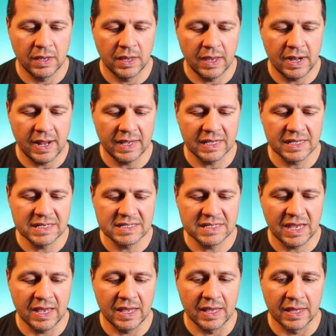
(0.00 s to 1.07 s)
And I can
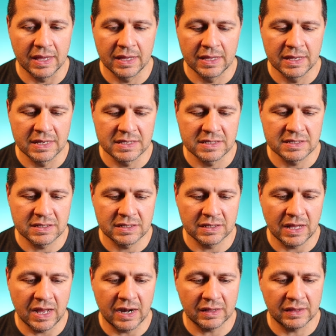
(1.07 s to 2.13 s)
say
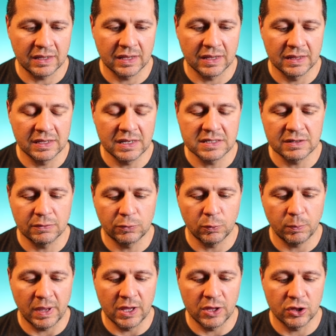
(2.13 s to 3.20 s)
Start this
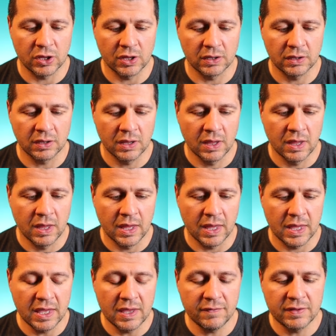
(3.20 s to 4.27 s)
automation
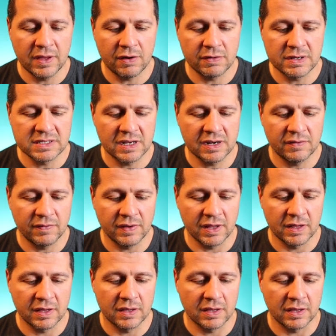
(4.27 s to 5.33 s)
if there is an
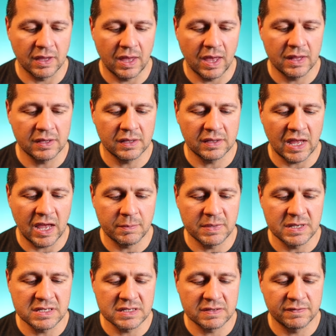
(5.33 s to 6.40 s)
event and the time
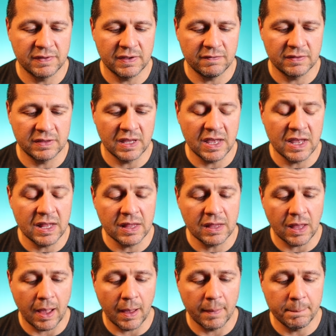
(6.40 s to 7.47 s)
is
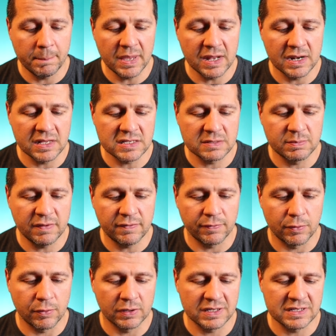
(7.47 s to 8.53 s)
15 minutes
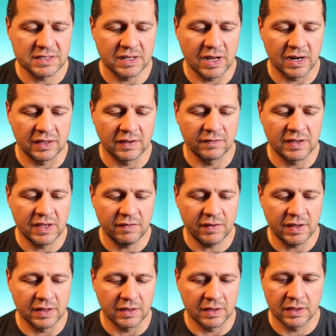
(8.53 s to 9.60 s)
before the start of the
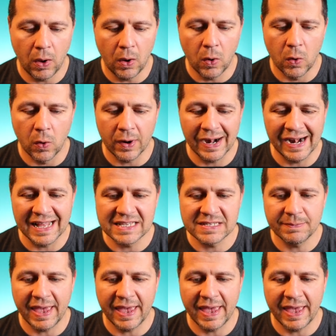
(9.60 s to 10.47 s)
event. Or let's